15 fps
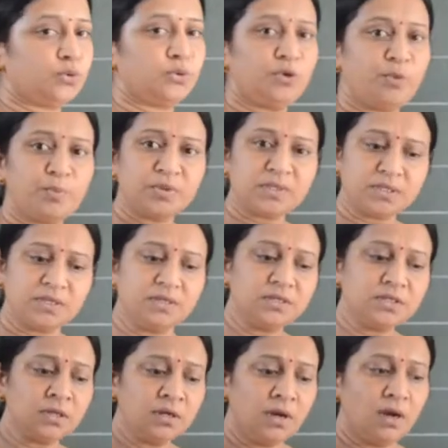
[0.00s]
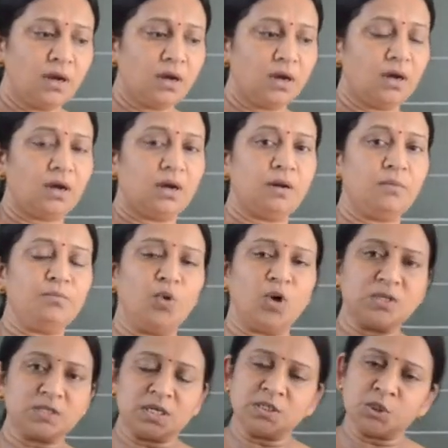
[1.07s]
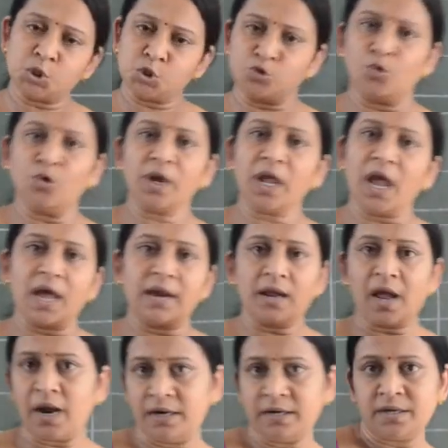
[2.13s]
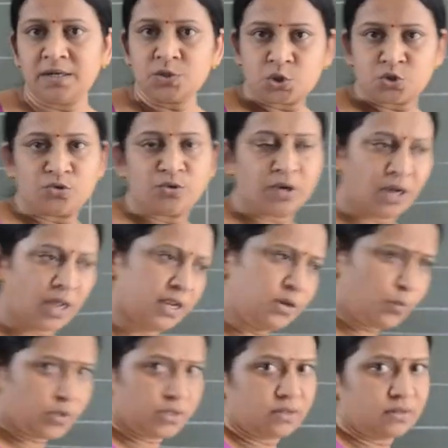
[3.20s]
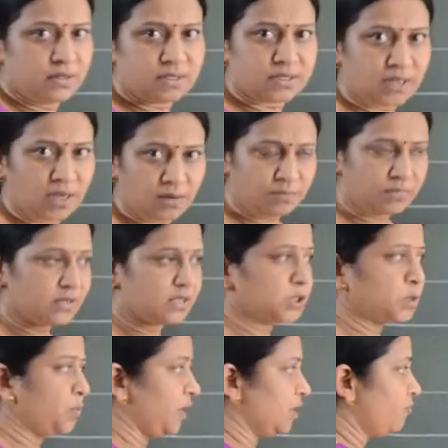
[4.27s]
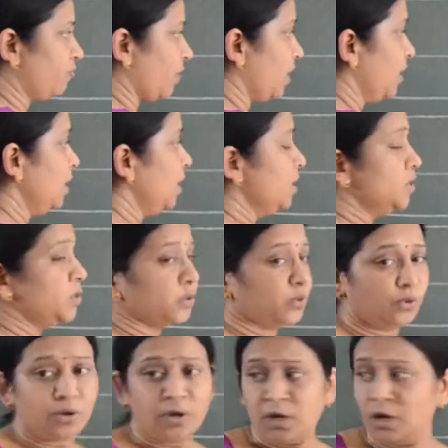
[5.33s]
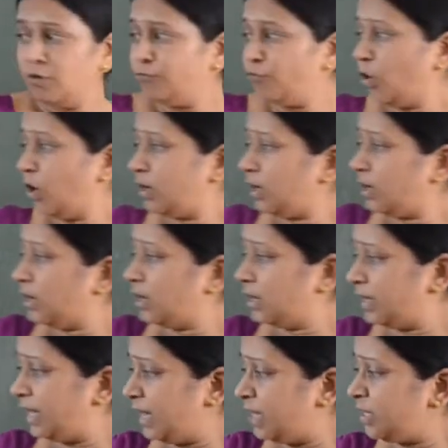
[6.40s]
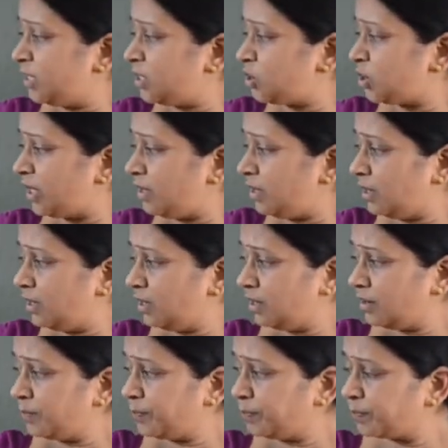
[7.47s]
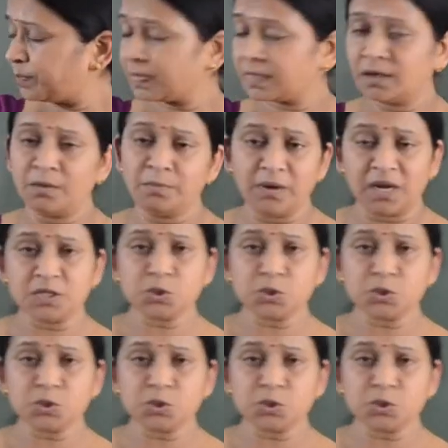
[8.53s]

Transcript: represent stroke and anti-stroke line within the same spectra. So, for delta j plus